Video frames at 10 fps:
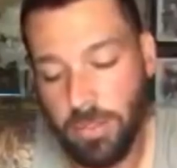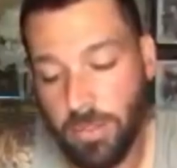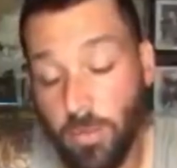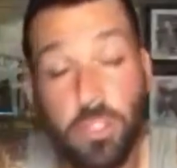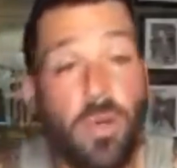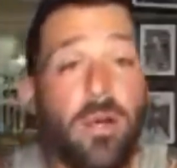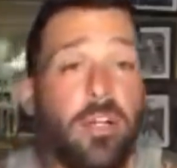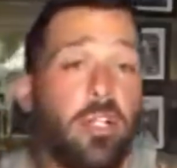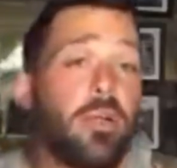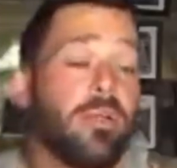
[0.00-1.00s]
what's going on
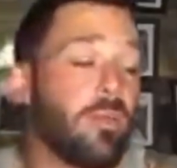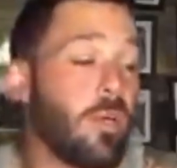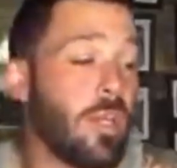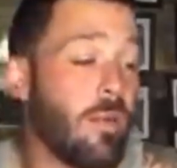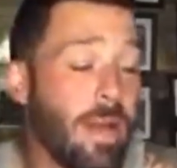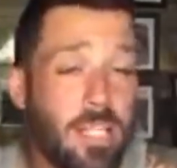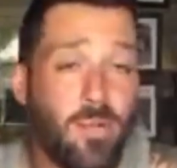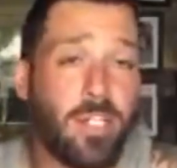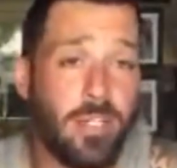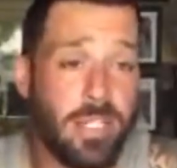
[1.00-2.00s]
new with
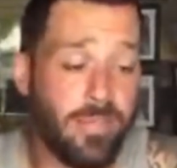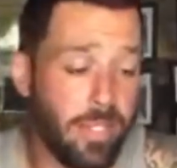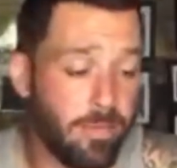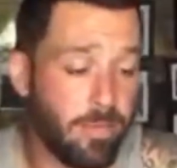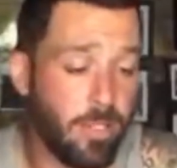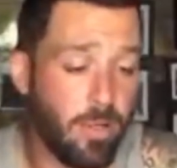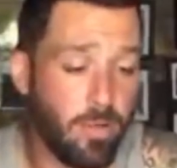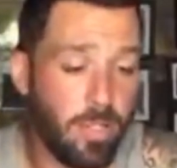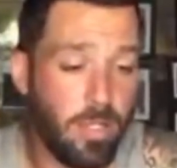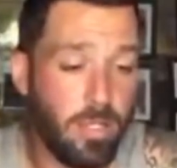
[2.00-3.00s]
Bassquatch Hunter TV? So
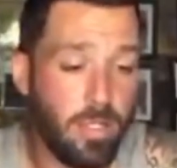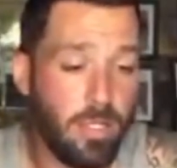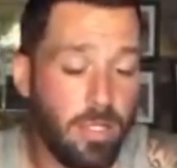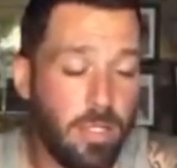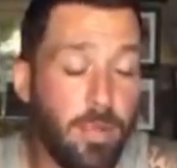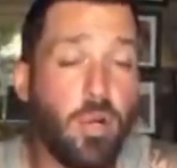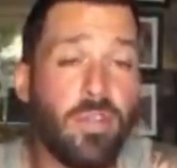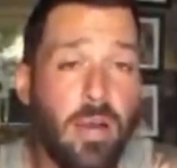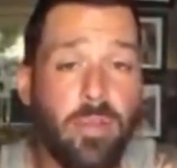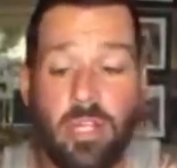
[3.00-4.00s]
let me go over
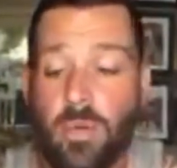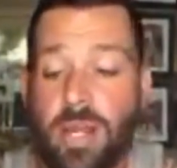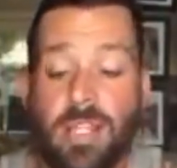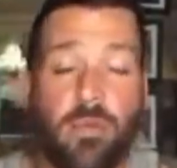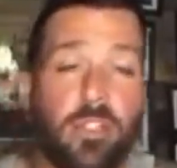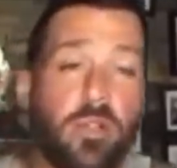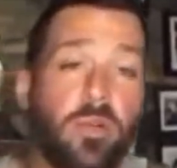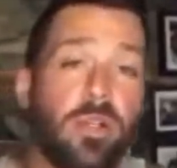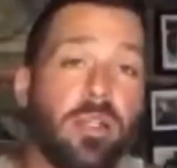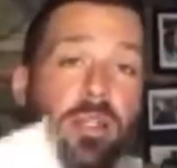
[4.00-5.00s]
that really quick, then we'll
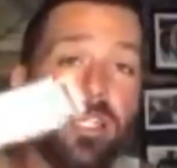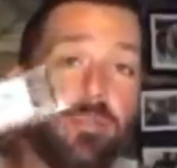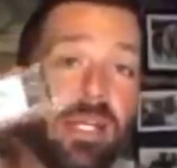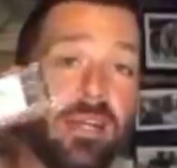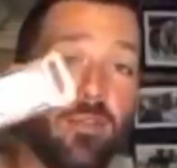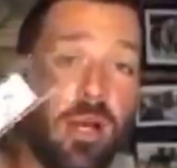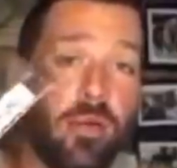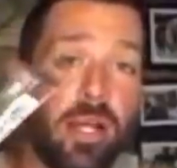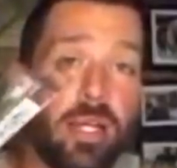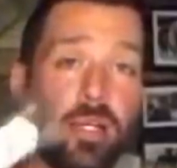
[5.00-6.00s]
do this big giveaway
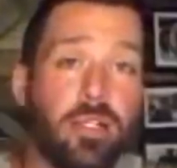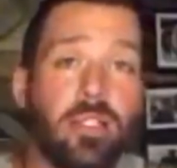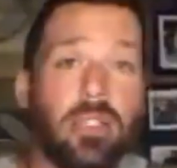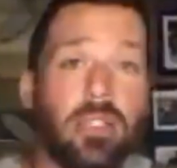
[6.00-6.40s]
right here.